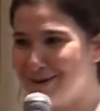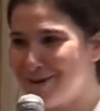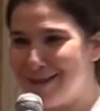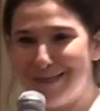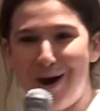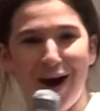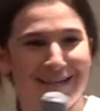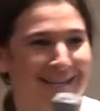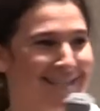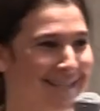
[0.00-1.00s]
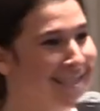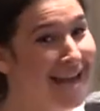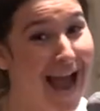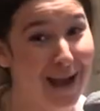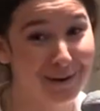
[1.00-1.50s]
know what a THOT is? It's an
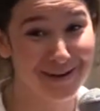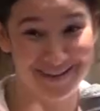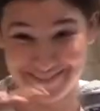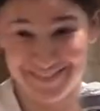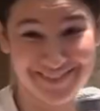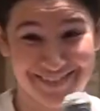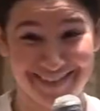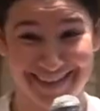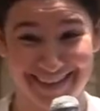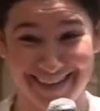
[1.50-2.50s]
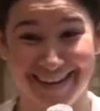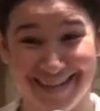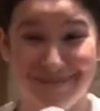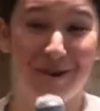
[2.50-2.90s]
acronym. You